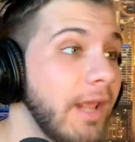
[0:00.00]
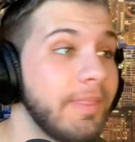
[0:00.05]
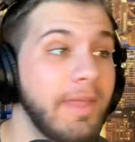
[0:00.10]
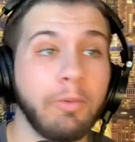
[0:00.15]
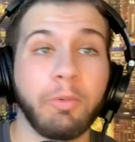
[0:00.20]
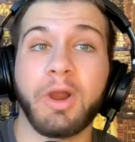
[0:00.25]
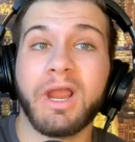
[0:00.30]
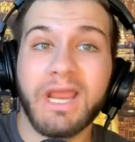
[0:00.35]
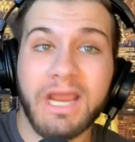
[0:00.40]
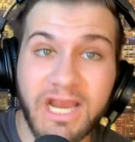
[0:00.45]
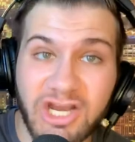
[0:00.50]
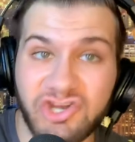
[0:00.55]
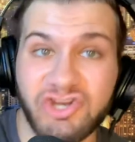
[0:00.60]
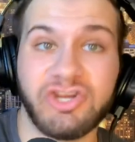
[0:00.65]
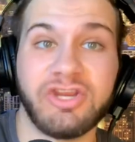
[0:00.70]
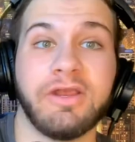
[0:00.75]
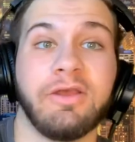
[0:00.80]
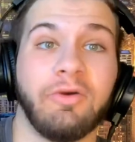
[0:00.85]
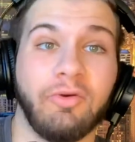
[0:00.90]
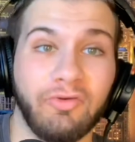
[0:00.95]
There were
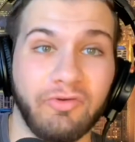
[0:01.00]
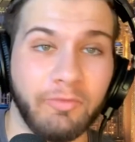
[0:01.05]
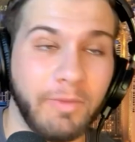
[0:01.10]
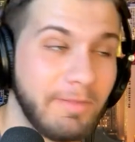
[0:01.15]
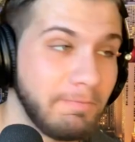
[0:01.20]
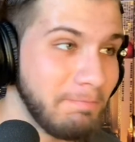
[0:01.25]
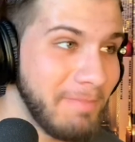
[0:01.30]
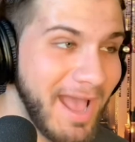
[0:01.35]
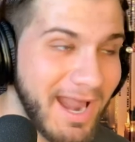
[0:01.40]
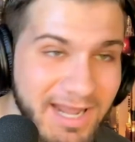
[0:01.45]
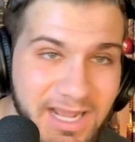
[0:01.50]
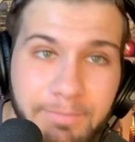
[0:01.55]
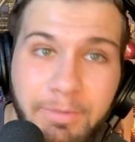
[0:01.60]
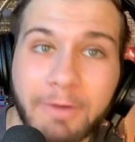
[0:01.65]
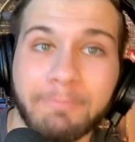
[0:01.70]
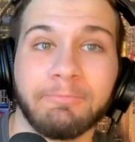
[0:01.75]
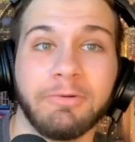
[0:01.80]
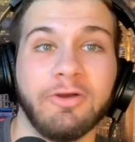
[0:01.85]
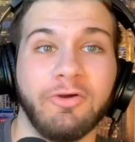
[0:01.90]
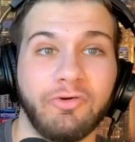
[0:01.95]
issues with Matt
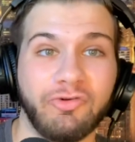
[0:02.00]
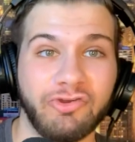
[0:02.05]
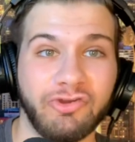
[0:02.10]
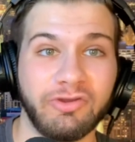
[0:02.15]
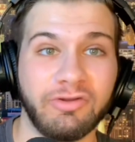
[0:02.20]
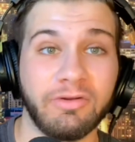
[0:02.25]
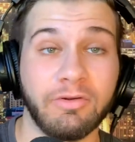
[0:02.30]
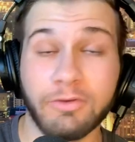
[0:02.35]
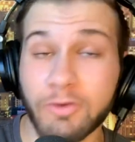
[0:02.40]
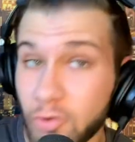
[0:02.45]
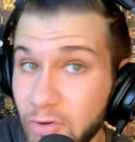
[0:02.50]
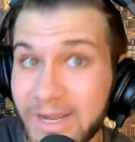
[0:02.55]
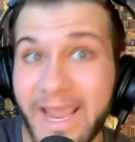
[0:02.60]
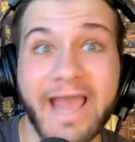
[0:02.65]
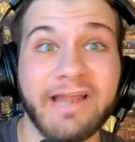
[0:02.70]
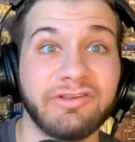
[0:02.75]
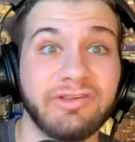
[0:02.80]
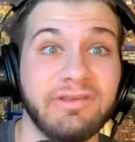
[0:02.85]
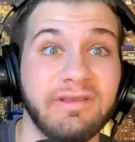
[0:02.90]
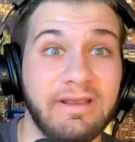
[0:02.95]
Eberflus, Luke
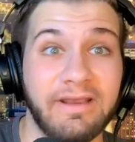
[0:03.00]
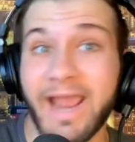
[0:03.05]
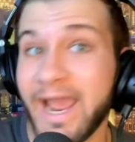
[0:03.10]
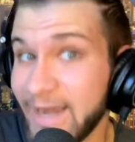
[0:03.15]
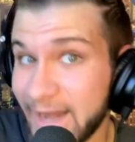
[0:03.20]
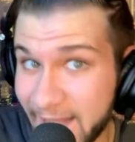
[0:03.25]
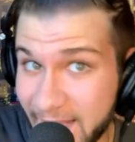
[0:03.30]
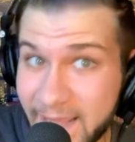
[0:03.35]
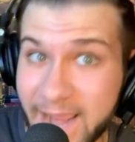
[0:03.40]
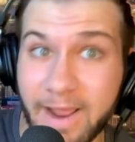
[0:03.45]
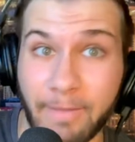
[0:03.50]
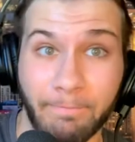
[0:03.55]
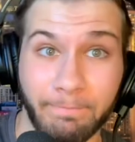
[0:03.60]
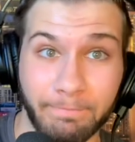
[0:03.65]
Getsy, and him.